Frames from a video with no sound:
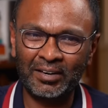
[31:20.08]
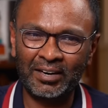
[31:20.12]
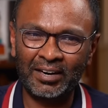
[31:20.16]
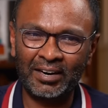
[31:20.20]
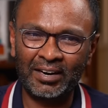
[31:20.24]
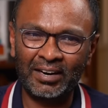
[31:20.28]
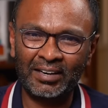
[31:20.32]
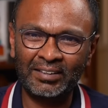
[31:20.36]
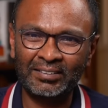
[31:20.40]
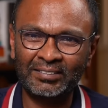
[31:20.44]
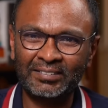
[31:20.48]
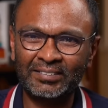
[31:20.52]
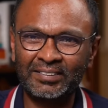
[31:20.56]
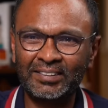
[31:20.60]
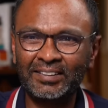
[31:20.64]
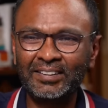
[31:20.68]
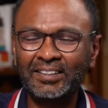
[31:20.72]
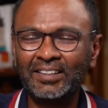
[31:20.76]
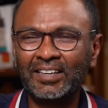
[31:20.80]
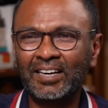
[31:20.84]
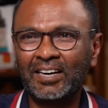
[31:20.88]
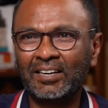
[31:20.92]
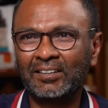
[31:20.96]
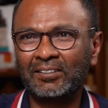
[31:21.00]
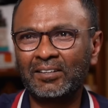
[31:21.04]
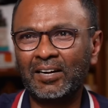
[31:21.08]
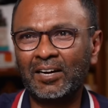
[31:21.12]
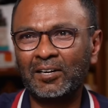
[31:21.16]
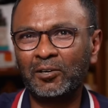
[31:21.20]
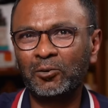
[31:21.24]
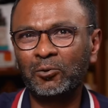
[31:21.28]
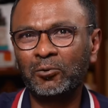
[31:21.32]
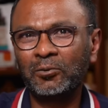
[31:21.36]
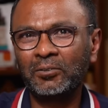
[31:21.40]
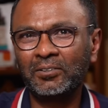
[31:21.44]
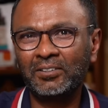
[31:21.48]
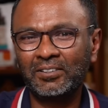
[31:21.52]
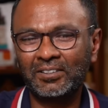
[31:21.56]
I think
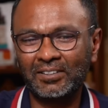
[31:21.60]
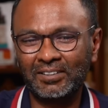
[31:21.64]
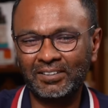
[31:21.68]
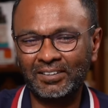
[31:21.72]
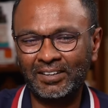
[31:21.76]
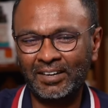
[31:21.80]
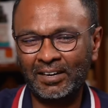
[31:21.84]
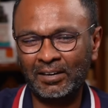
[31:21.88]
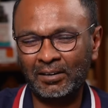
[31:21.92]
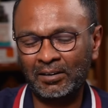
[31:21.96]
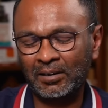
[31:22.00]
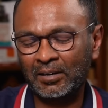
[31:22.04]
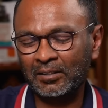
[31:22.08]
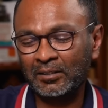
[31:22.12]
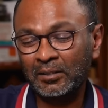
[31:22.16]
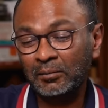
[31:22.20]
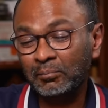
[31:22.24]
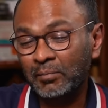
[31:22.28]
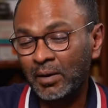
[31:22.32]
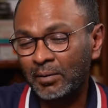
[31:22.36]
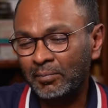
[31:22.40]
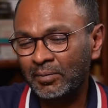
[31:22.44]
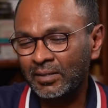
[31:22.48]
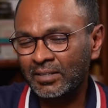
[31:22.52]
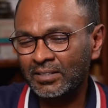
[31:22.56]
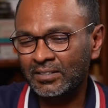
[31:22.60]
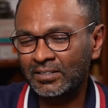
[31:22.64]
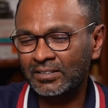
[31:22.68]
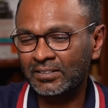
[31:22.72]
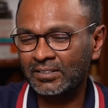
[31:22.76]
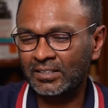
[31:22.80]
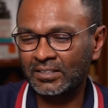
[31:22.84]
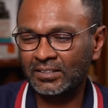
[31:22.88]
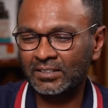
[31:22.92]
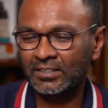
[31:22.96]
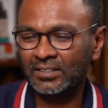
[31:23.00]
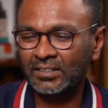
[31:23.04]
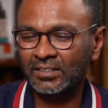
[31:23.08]
maybe it's
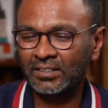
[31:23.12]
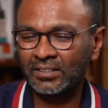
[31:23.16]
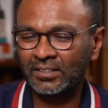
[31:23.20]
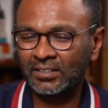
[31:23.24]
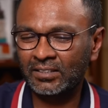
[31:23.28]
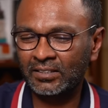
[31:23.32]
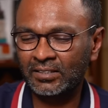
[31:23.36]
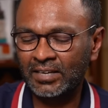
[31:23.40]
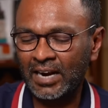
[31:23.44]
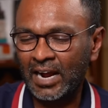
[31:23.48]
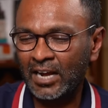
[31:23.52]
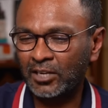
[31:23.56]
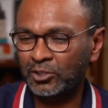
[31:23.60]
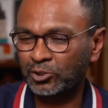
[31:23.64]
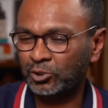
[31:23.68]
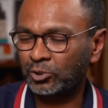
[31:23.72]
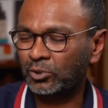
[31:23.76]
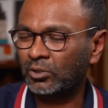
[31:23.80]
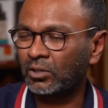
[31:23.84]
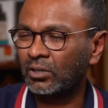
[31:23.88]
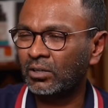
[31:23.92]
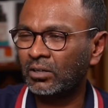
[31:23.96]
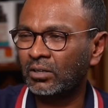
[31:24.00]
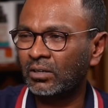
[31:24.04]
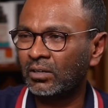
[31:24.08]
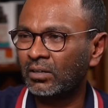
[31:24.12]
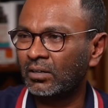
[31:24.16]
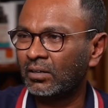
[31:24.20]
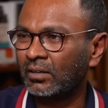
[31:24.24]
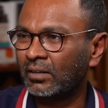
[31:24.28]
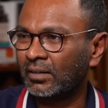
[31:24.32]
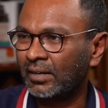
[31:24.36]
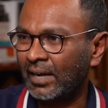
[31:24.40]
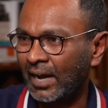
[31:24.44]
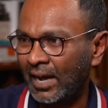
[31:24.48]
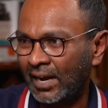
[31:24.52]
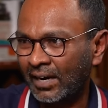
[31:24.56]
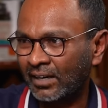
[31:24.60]
just a natural
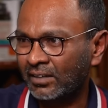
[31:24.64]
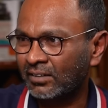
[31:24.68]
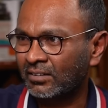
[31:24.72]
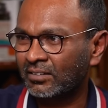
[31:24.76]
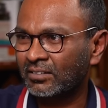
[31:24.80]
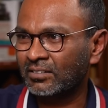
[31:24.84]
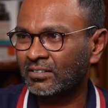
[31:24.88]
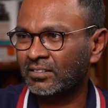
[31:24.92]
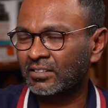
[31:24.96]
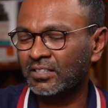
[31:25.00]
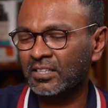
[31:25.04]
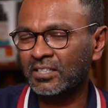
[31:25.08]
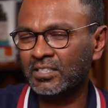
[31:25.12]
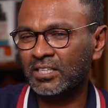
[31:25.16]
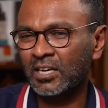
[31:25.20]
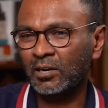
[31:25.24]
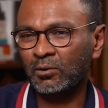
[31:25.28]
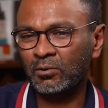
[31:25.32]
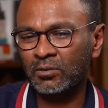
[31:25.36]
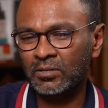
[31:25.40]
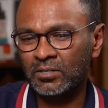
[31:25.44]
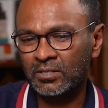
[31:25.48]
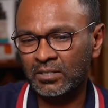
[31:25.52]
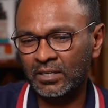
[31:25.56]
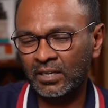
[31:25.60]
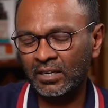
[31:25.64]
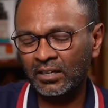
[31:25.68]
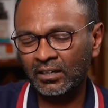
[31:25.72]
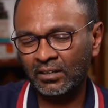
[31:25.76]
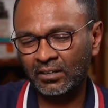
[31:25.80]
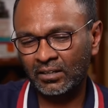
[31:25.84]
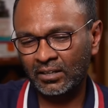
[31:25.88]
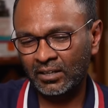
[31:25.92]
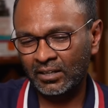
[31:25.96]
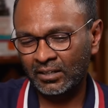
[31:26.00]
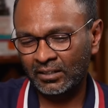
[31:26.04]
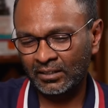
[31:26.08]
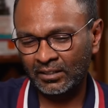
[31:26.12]
characteristics, I will say.
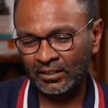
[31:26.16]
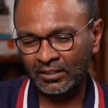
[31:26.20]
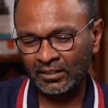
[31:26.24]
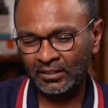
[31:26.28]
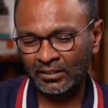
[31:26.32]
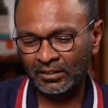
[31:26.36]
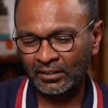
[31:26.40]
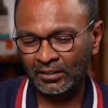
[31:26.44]
Like,